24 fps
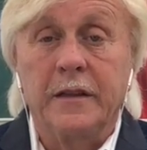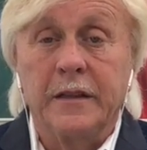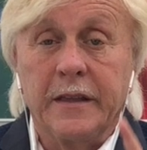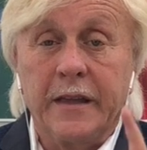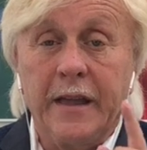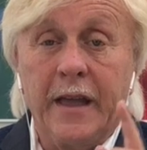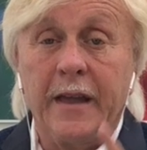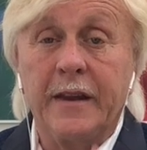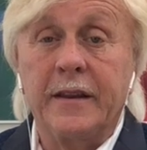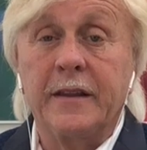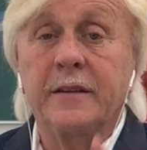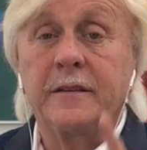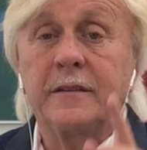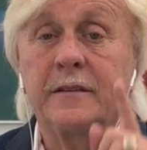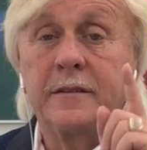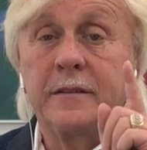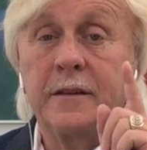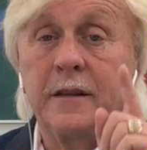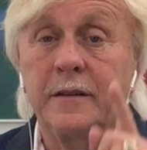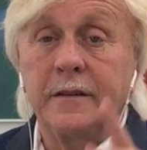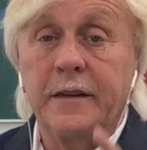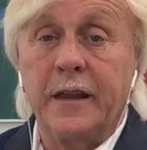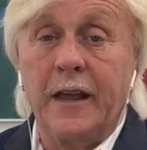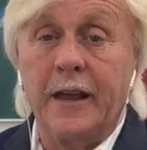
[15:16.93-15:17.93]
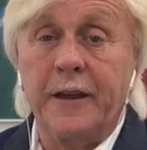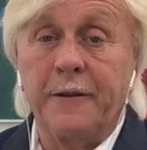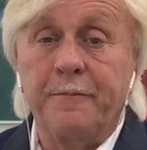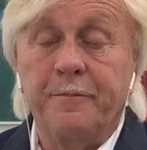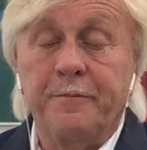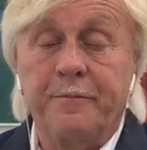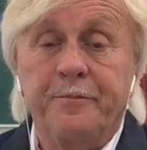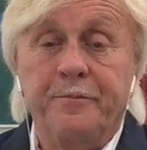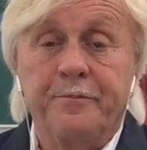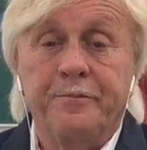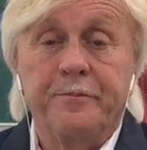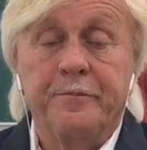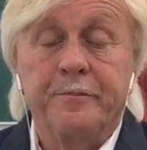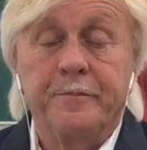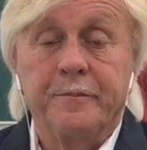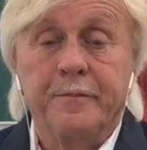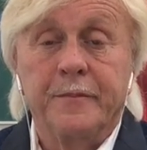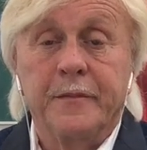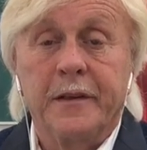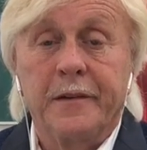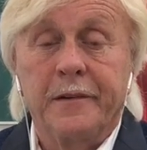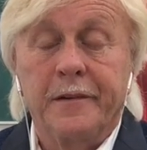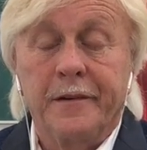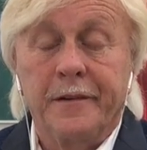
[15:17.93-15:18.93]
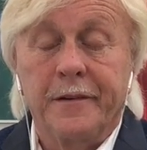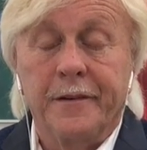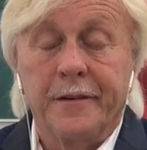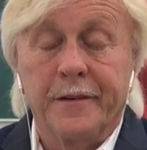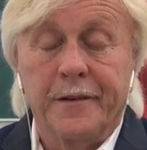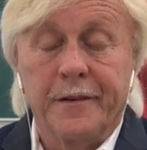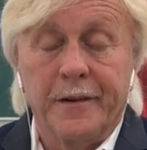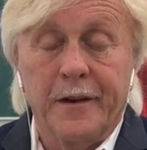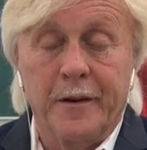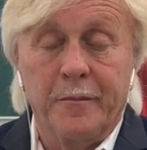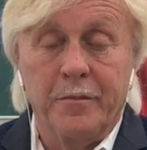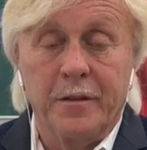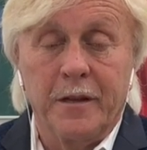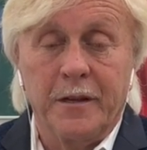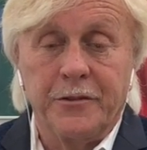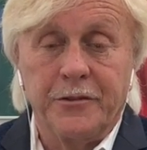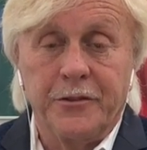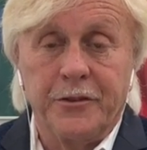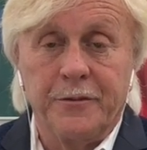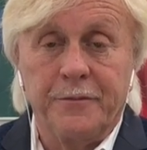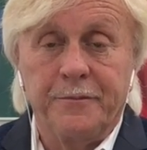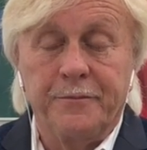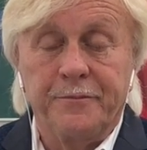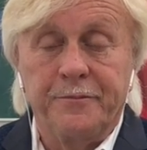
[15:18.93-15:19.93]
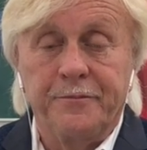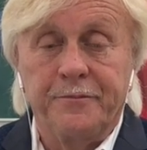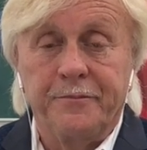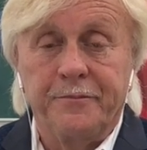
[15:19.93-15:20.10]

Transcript: Get it today. God bless you.